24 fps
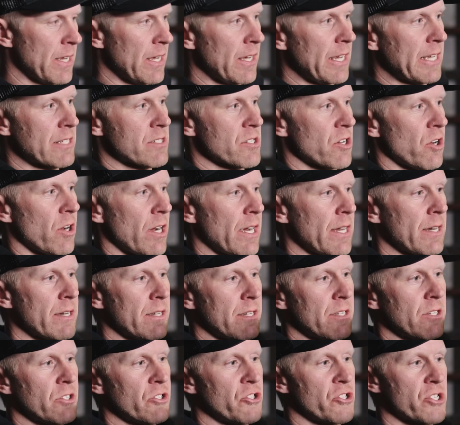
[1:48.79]
It's got,
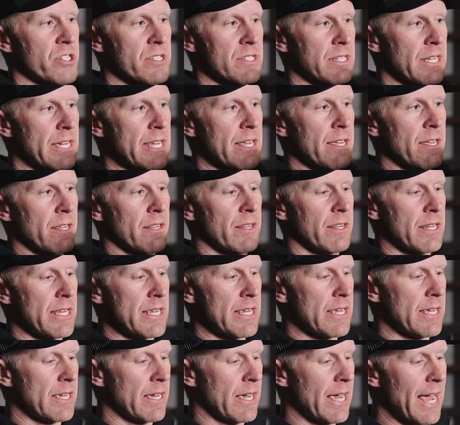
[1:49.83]
just like
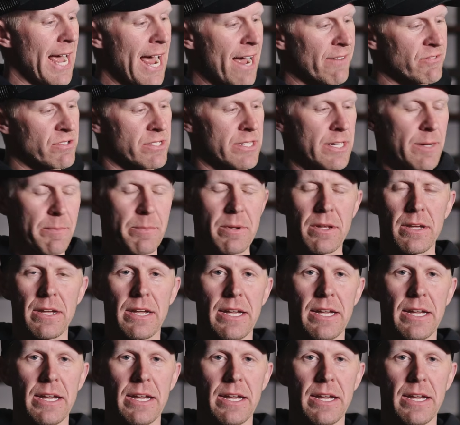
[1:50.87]
the half zip,